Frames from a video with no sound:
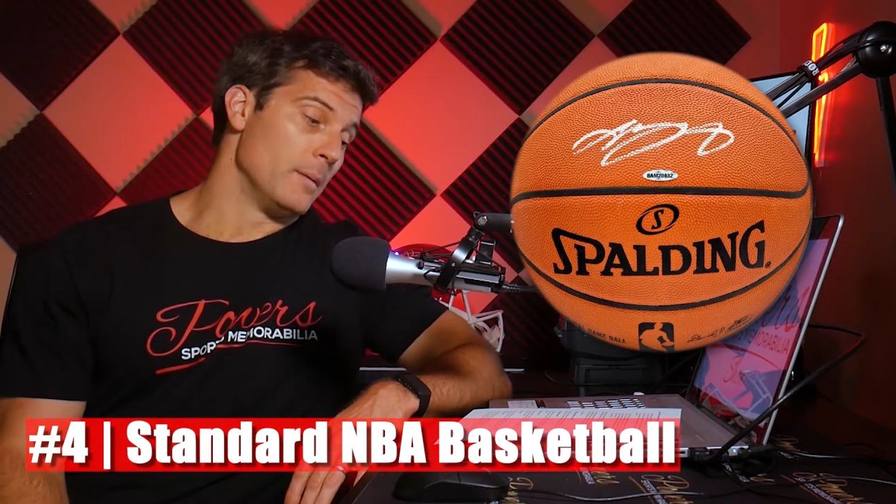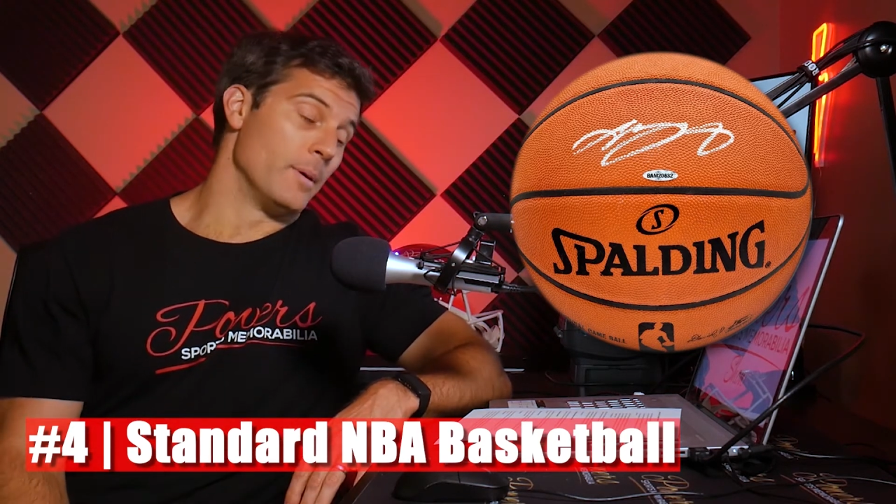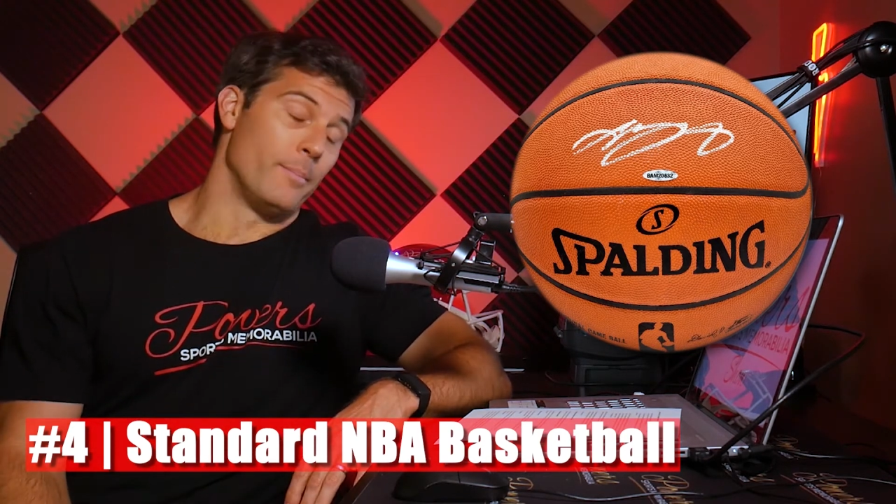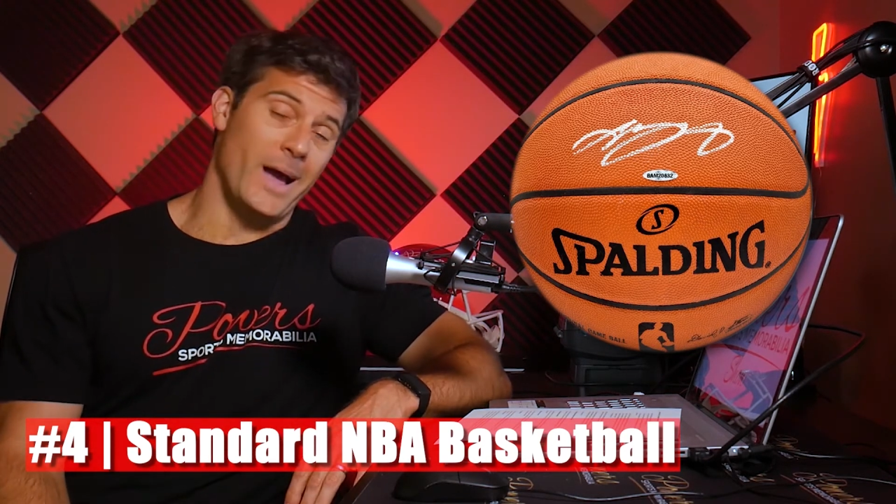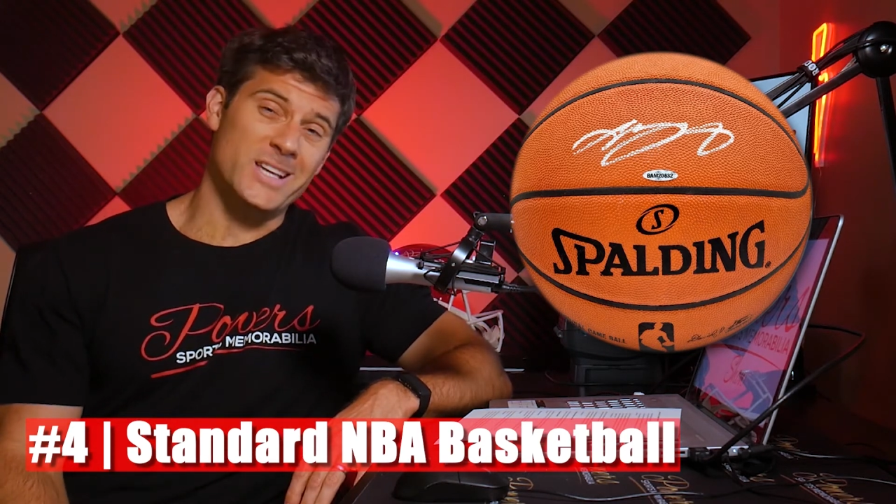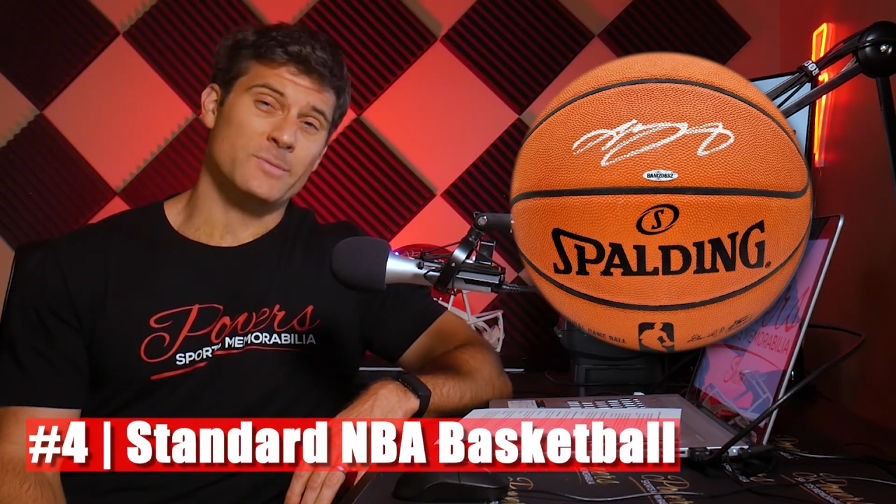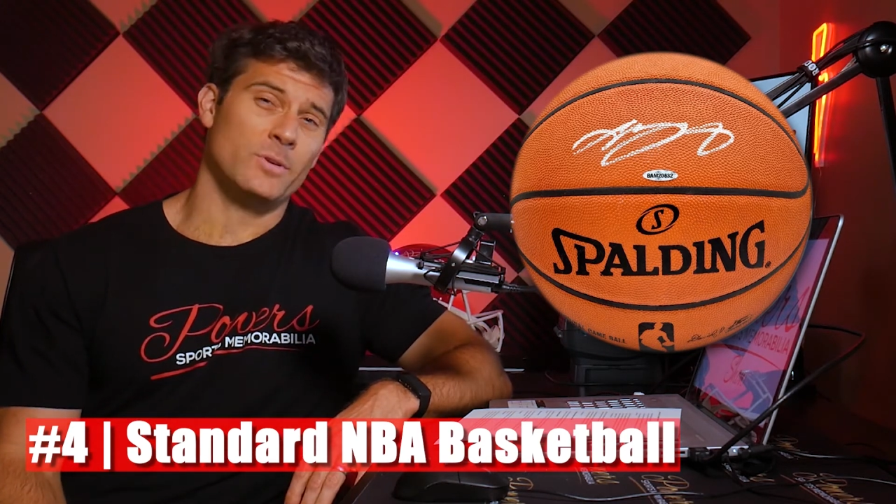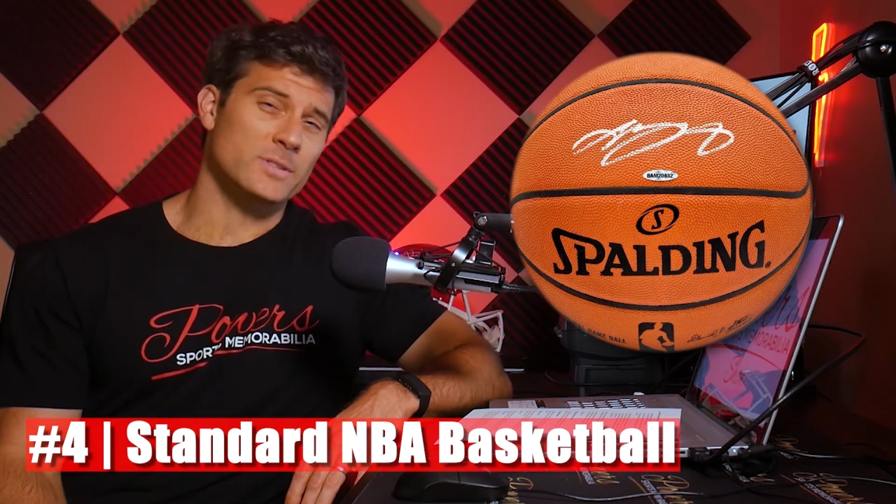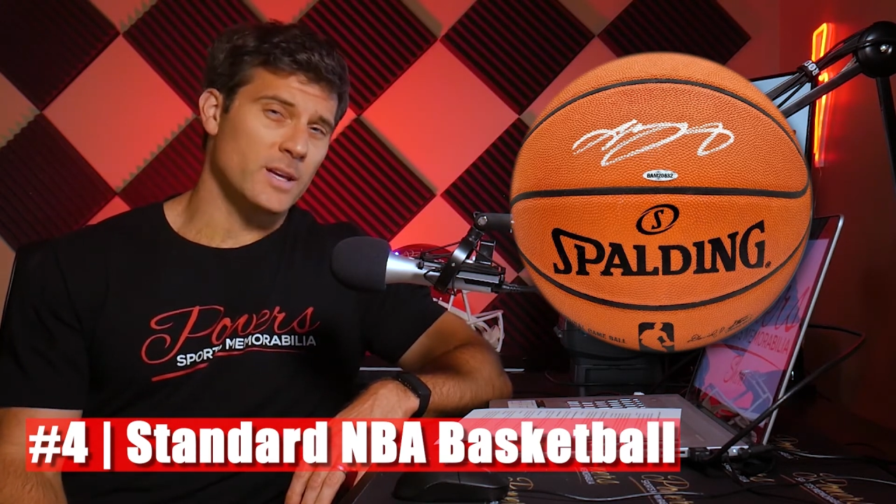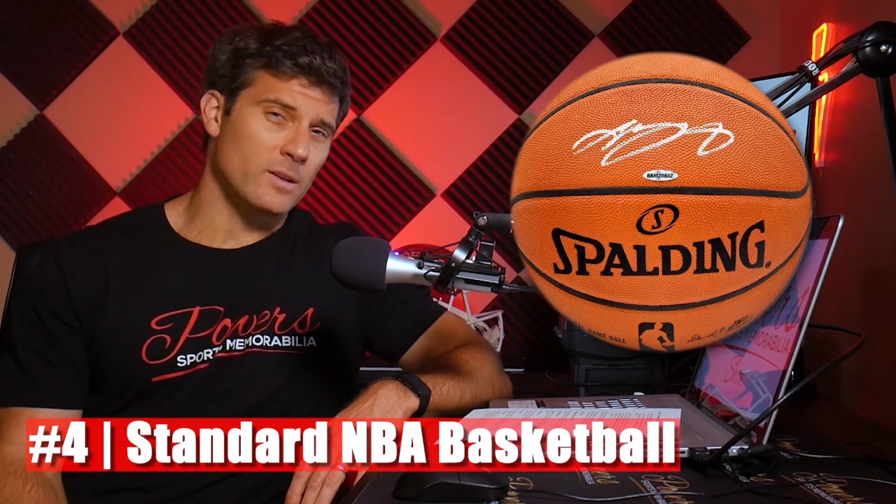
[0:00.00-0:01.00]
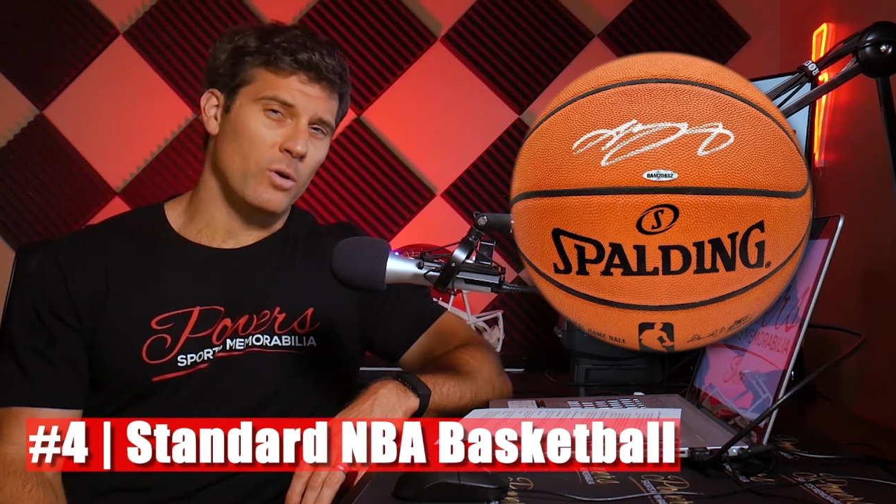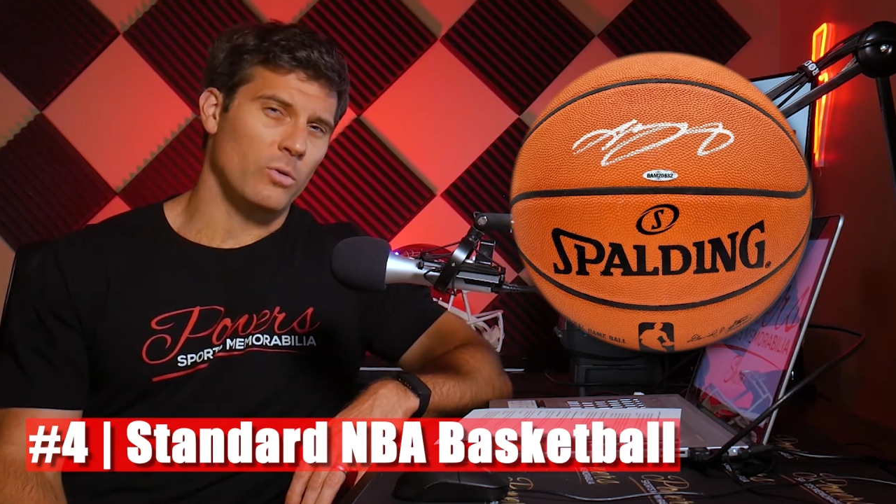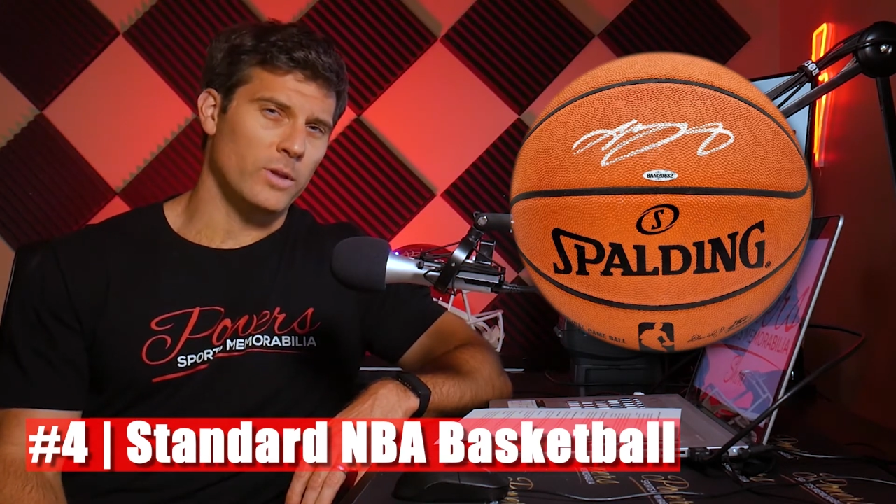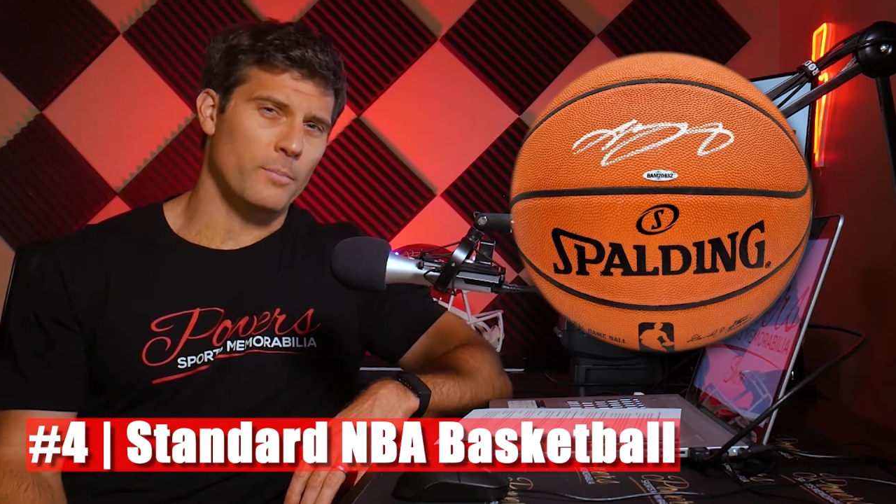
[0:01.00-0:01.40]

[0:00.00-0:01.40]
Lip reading: But basketballs tend to hold